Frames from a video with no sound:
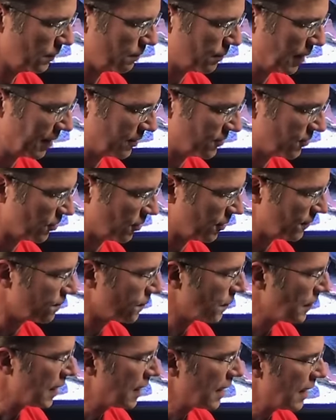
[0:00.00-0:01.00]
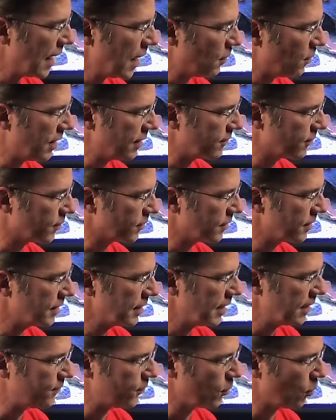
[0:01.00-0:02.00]
bandsaw. However,
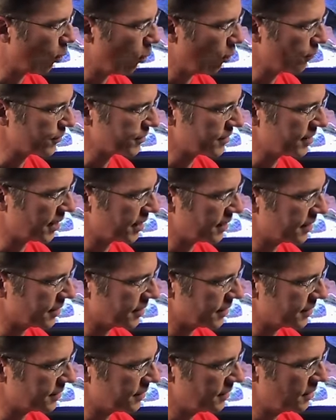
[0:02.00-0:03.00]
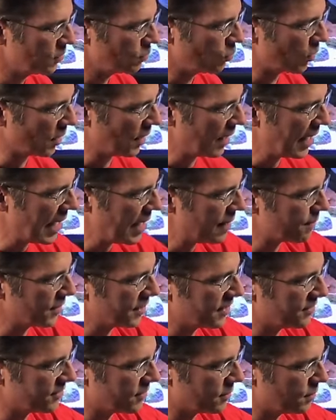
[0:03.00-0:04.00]
if you over tighten it, what'll happen
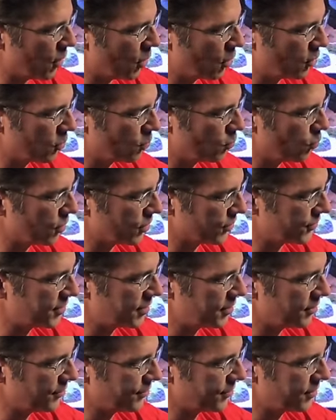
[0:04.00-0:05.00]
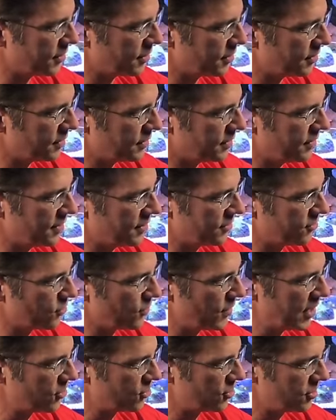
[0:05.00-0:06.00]
is the motor will tilt this
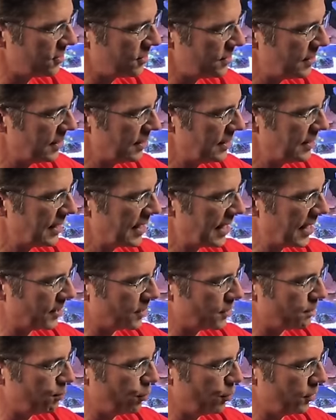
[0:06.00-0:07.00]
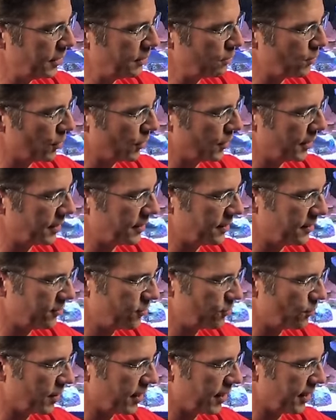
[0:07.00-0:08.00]
direction and the pulley will lean
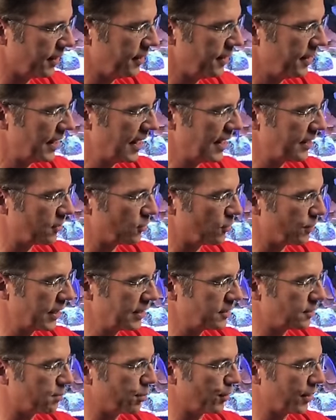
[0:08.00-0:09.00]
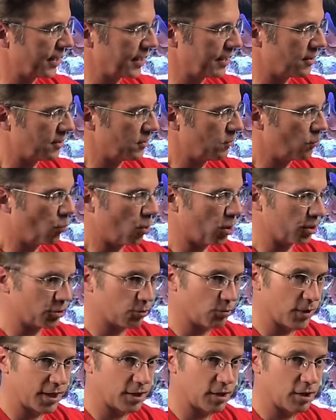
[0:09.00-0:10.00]
this way and it will make the blade
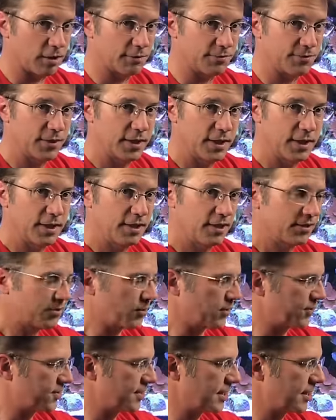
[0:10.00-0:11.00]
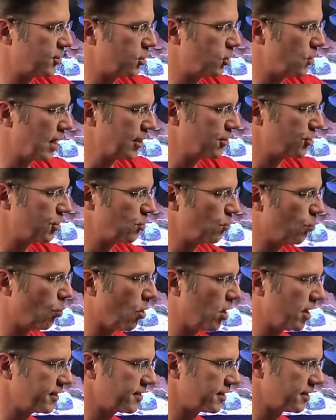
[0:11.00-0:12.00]
wander right off. So instead you actually
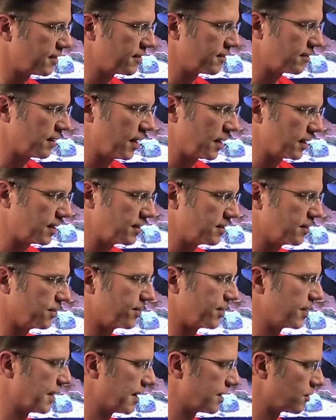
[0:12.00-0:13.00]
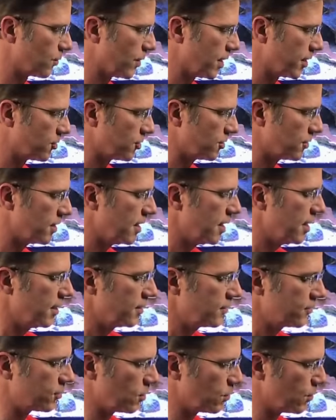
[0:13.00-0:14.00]
want it slightly tilting that direction.
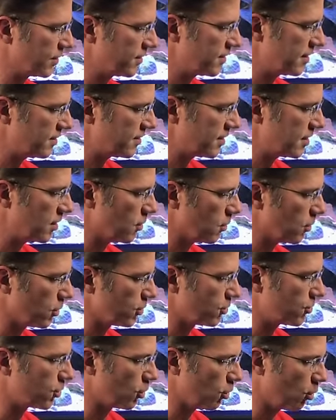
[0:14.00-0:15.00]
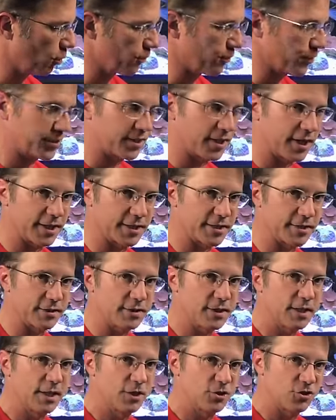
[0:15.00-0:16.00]
So resist the urge to over
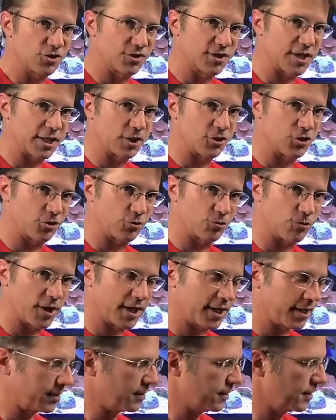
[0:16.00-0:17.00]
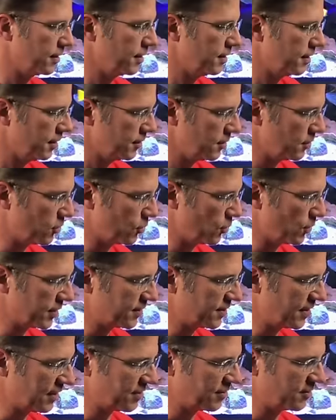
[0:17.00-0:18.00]
tighten. Just get it just right. Do a
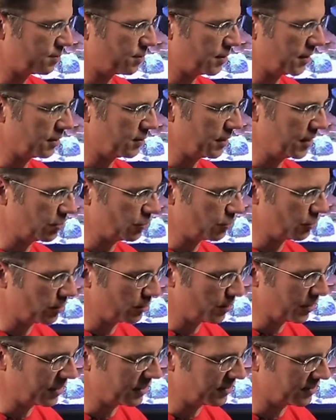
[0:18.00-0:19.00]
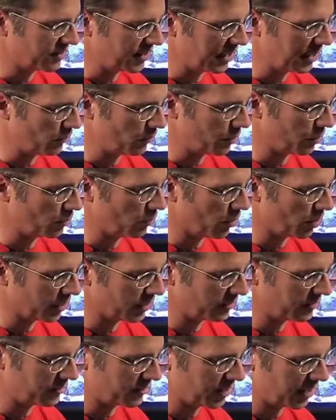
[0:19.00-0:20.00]
test spin, make sure the blade is staying where you want
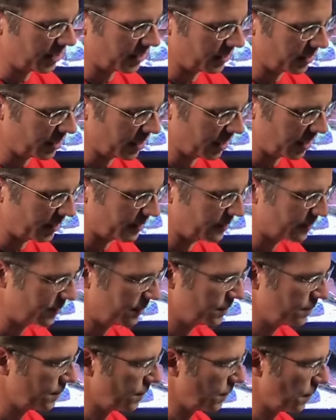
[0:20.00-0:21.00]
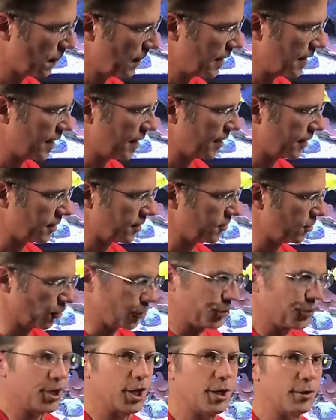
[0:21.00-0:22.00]
it, staying in the guides, and you're
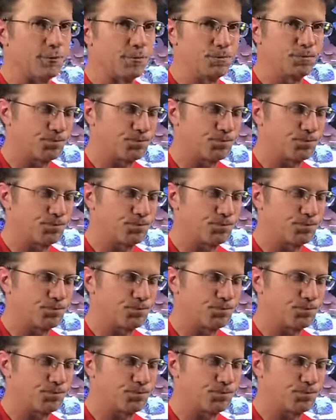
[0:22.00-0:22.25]
good to go. If